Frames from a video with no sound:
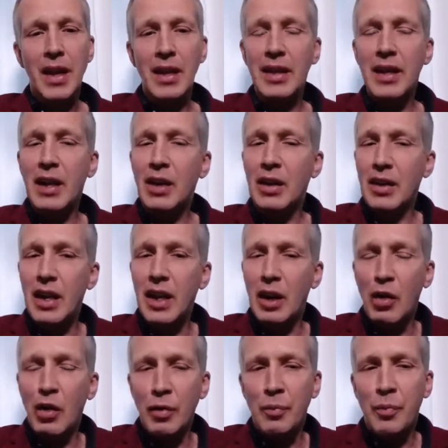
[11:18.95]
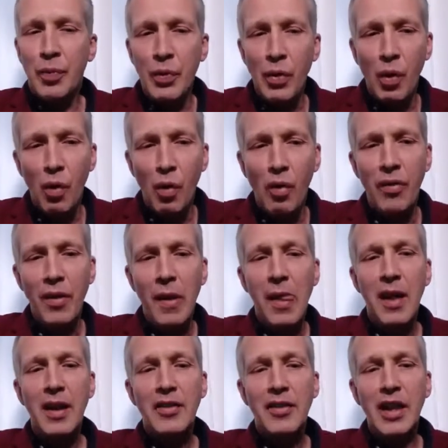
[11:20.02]
And he could prove
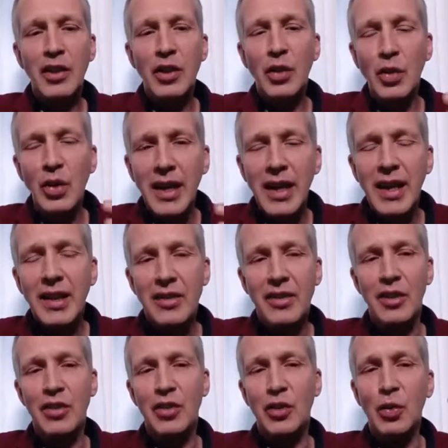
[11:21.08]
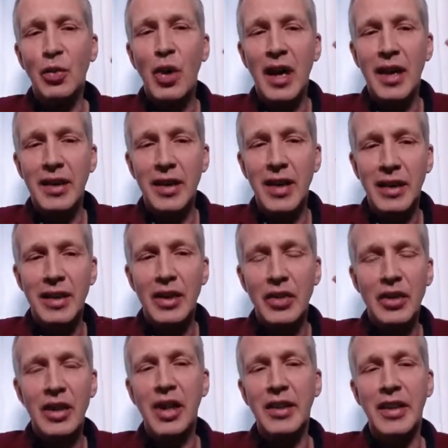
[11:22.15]
that you need these two
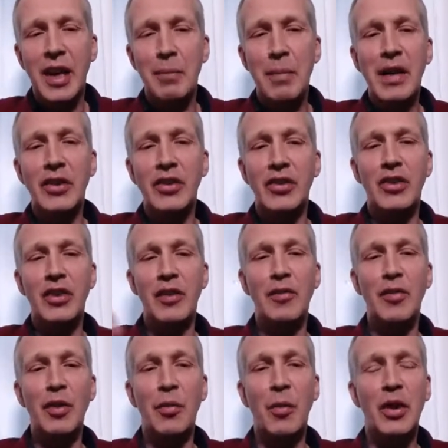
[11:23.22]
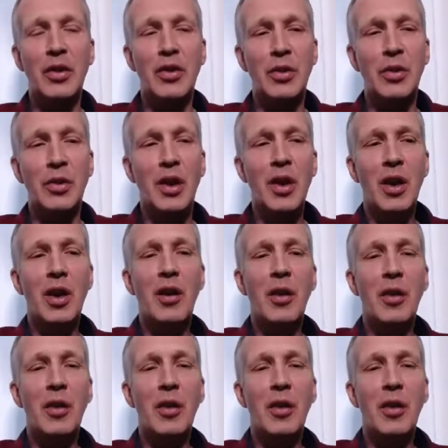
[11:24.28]
additional dimensions if you want to